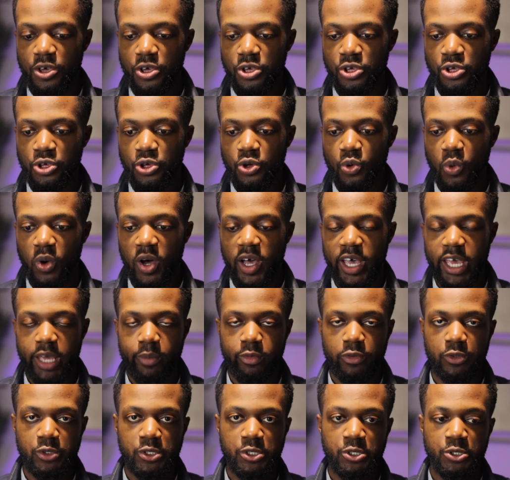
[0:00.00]
you are
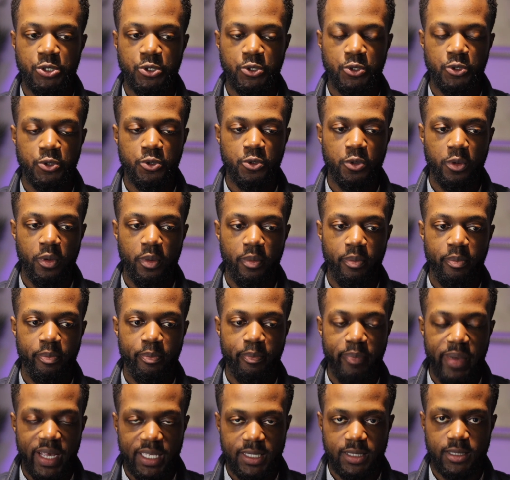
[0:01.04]
able to
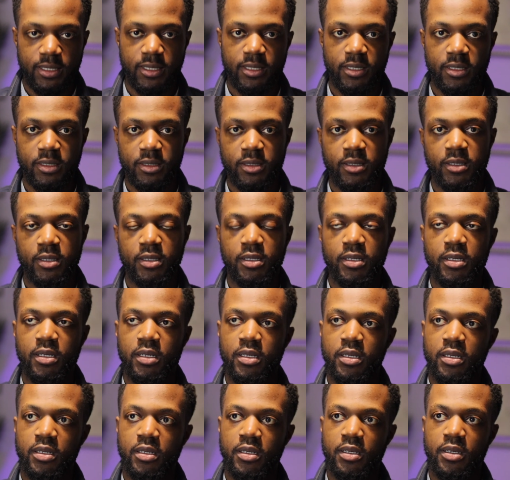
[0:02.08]
better
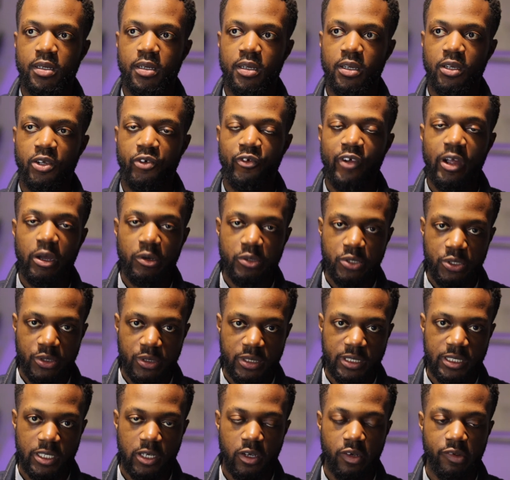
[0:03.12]
ground
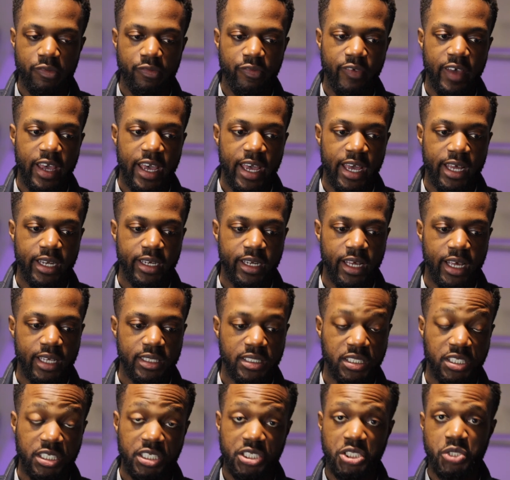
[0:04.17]
yourself
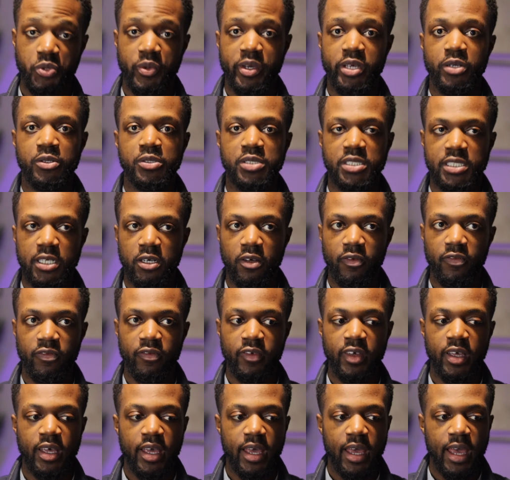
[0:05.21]
and situate
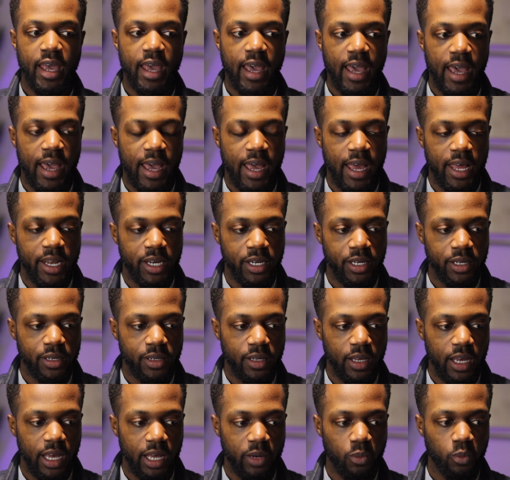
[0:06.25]
yourself and
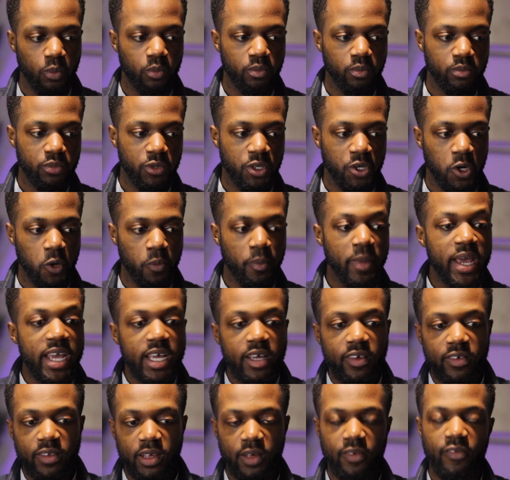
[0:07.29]

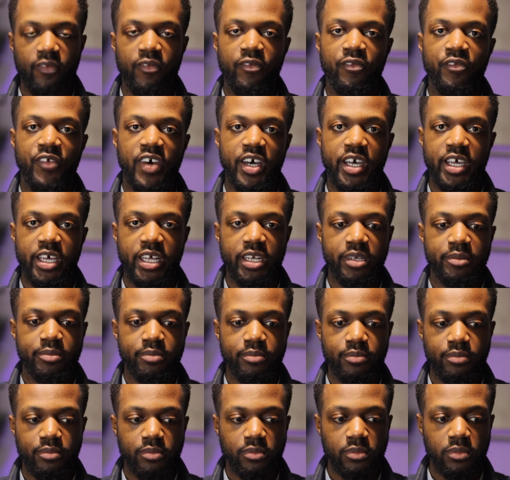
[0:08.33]
make fine
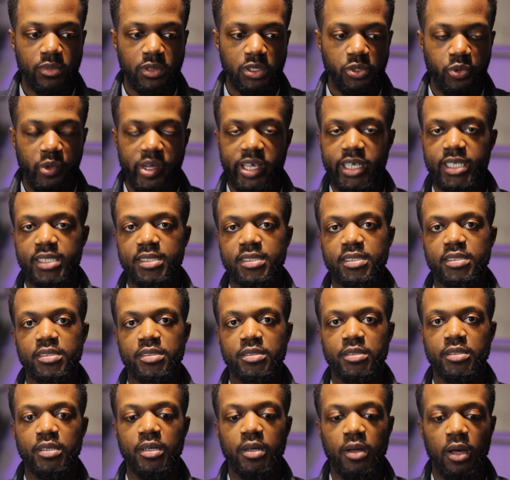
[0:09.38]
tweaks
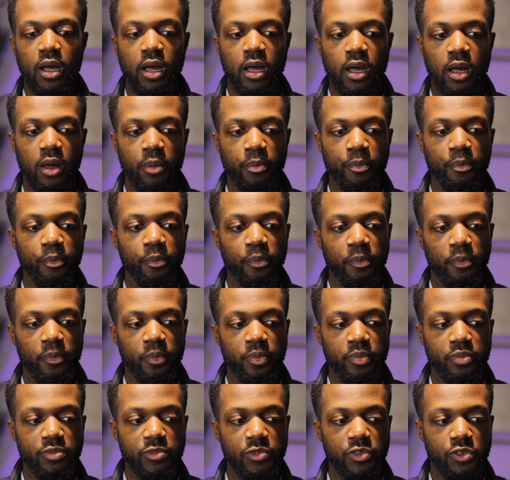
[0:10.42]

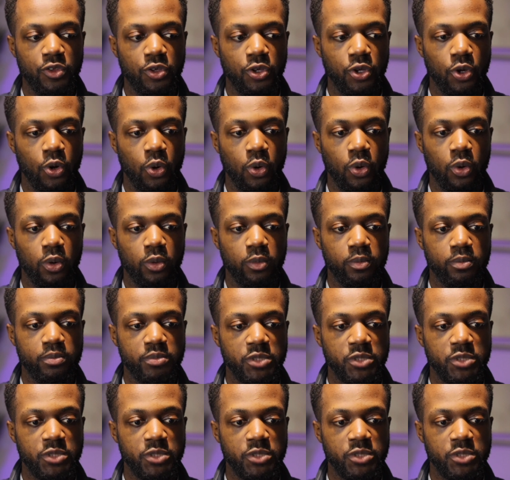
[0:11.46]
to your